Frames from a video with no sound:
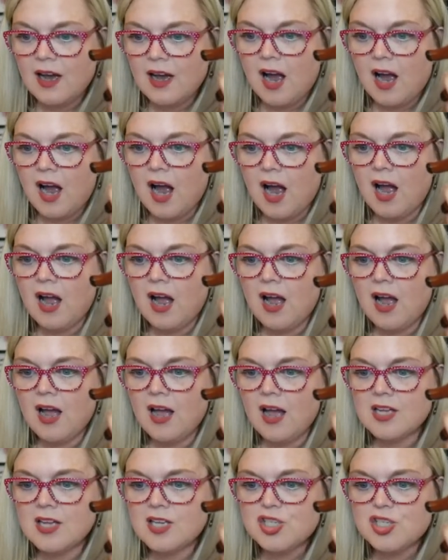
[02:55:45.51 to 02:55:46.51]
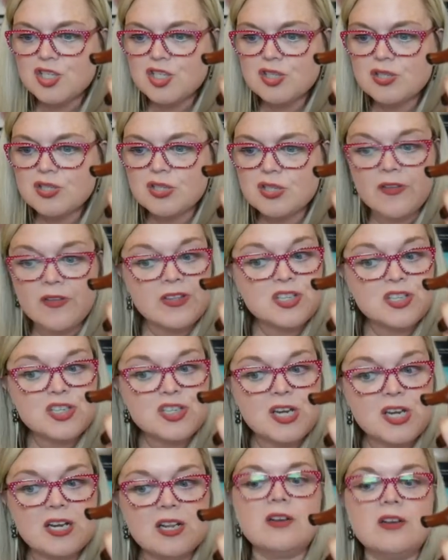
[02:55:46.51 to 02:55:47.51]
uh, sh- and then
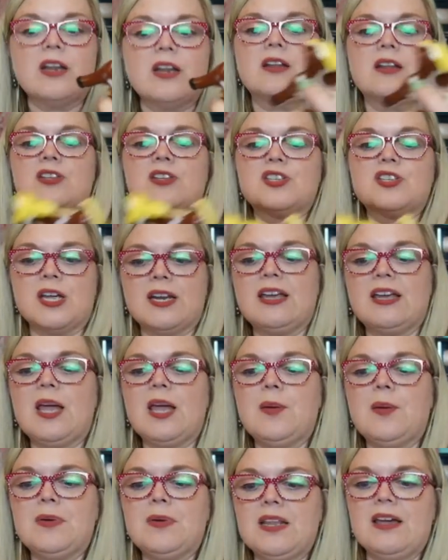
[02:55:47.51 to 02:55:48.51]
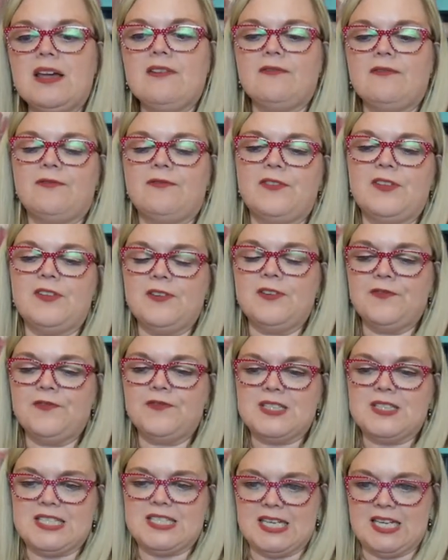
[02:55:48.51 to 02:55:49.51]
Shannon Shannon came in at
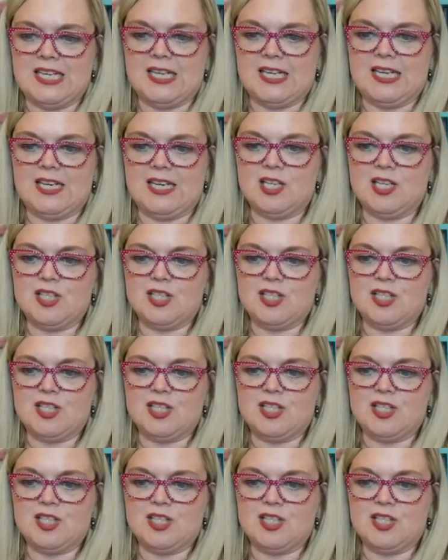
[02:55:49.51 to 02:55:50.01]
15.